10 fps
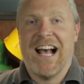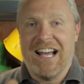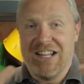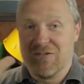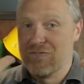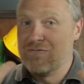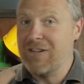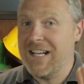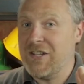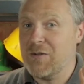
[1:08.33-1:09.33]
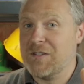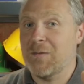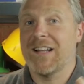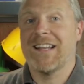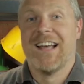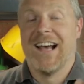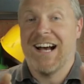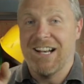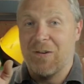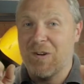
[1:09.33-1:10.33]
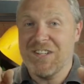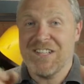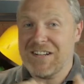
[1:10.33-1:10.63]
And it's a really juicy one, and I want you